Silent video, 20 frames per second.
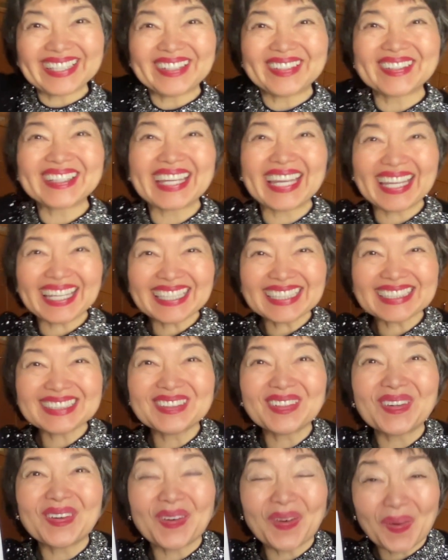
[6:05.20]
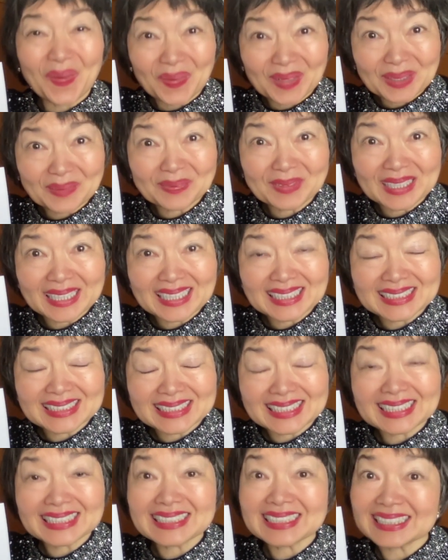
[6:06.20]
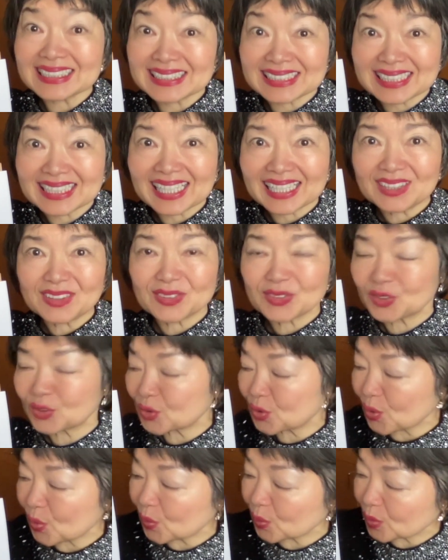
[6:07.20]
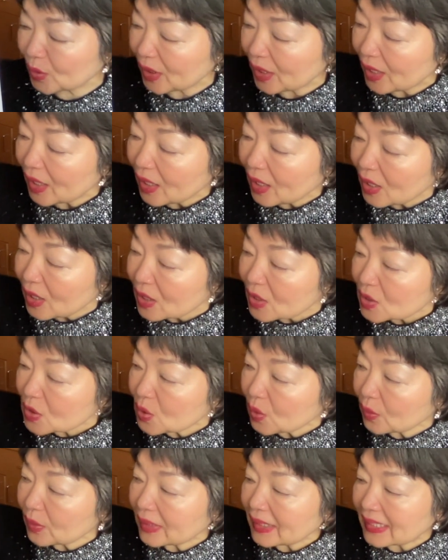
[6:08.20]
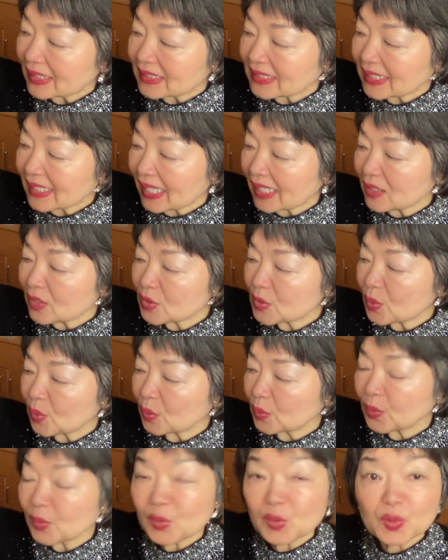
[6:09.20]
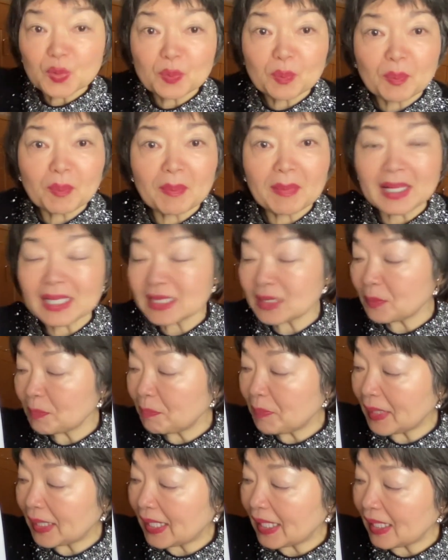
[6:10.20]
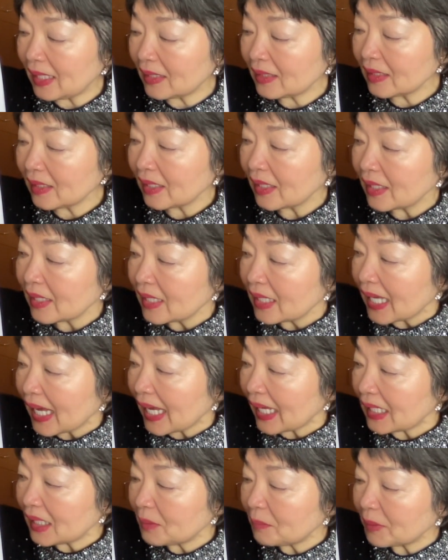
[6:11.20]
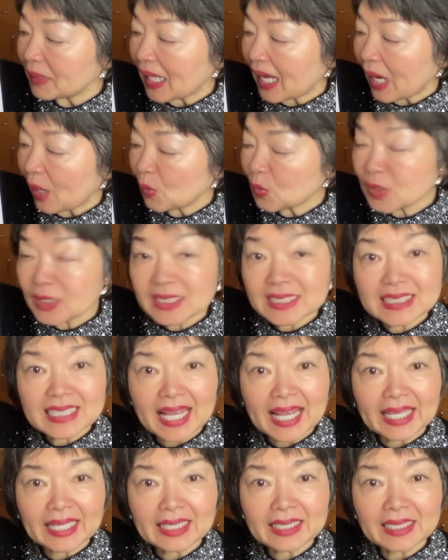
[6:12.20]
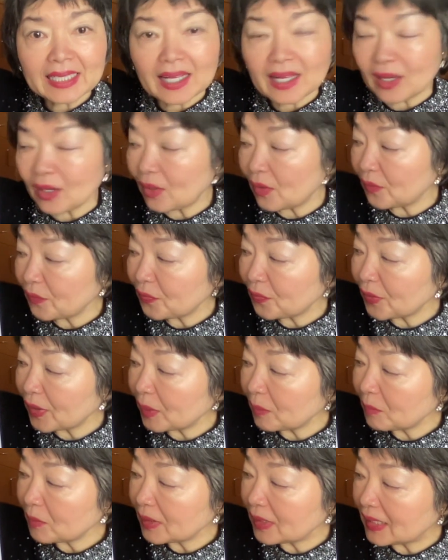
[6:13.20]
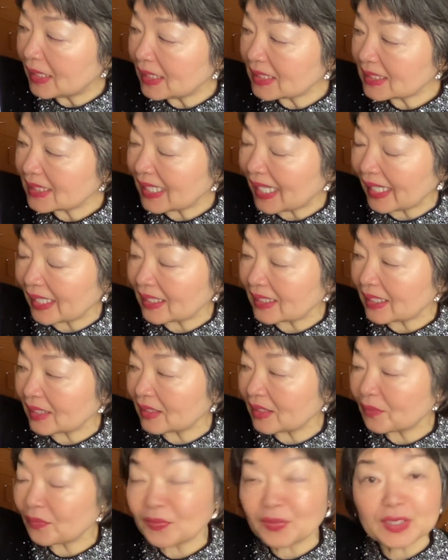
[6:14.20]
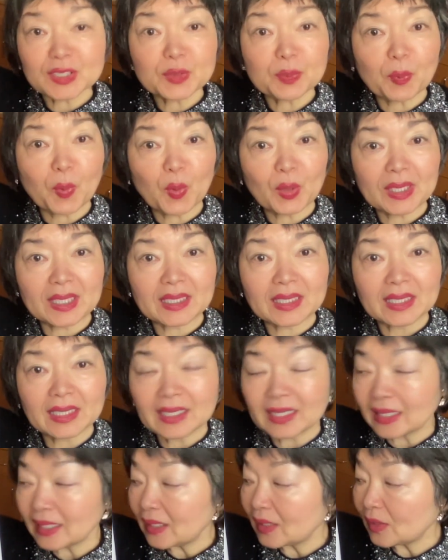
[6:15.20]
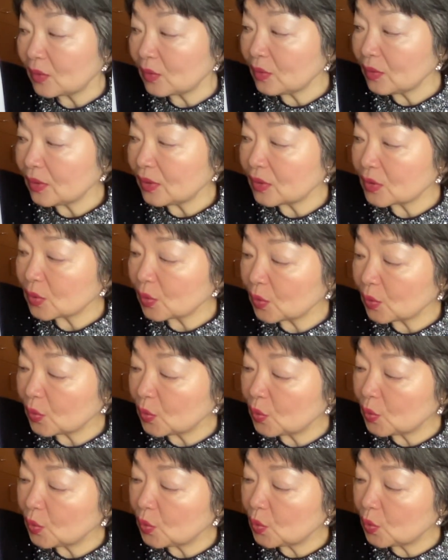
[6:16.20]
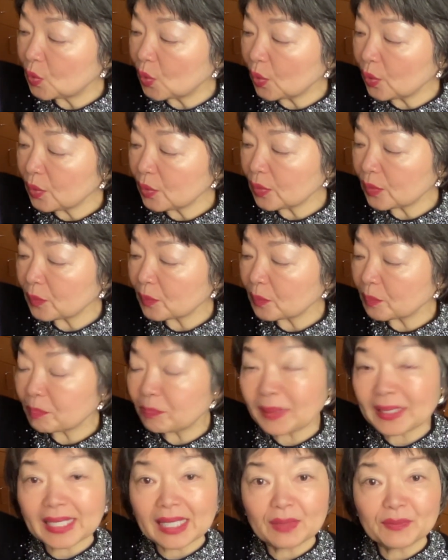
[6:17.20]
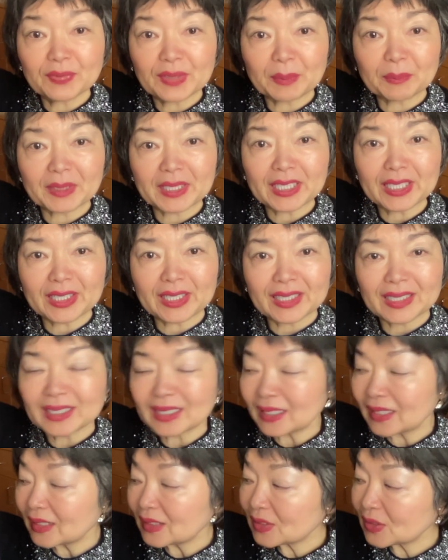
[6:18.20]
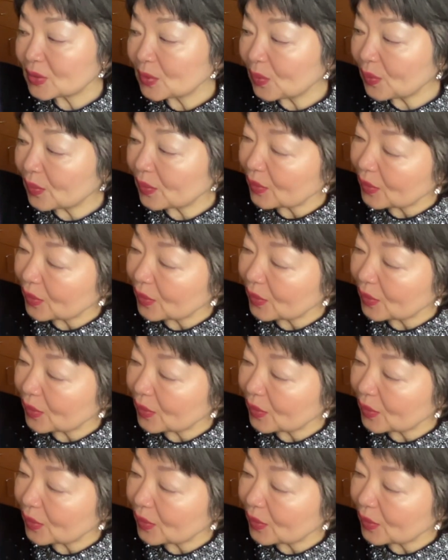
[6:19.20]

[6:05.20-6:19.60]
Okay, so all of this is the second stroke. So the second stroke, you must begin a little bit outside from this line, the first point. So you don't begin from here. So